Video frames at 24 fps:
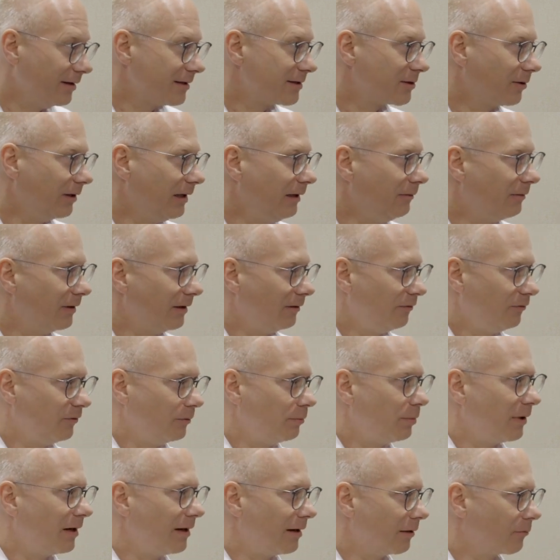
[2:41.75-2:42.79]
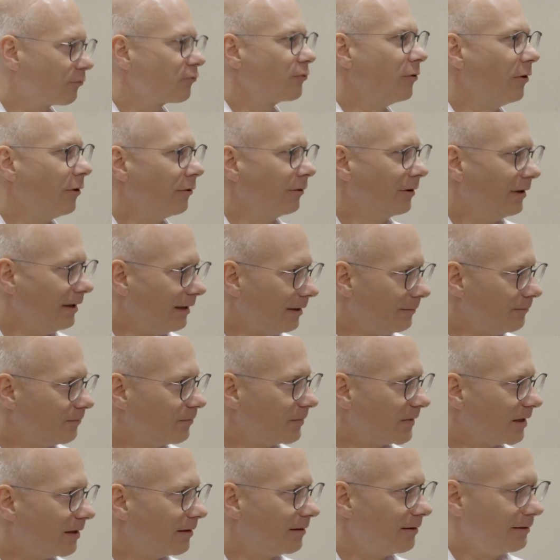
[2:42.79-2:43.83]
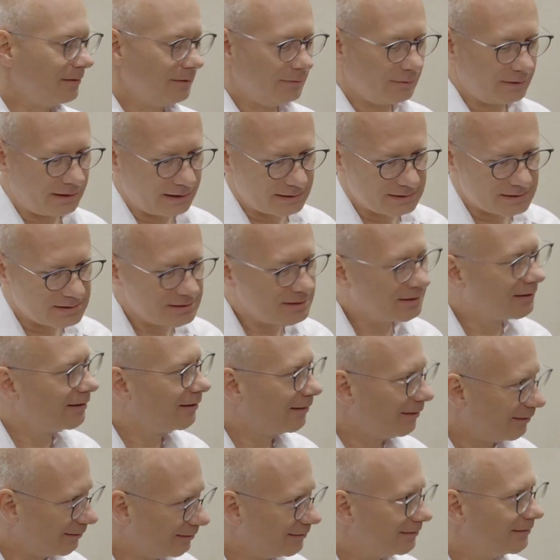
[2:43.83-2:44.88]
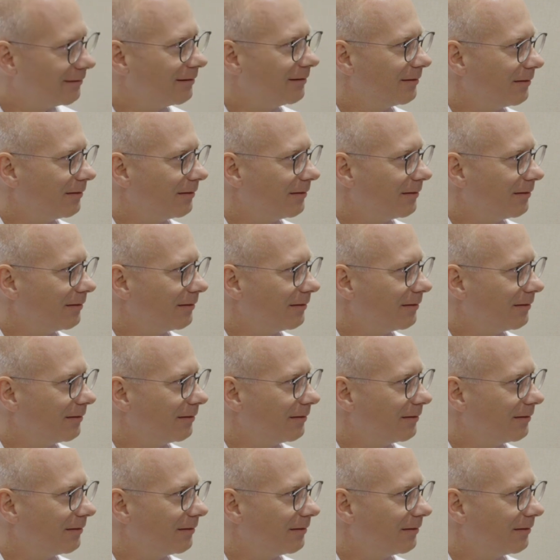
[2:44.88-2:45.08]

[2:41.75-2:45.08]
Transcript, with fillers: So even if you park wrongly, uh, you can still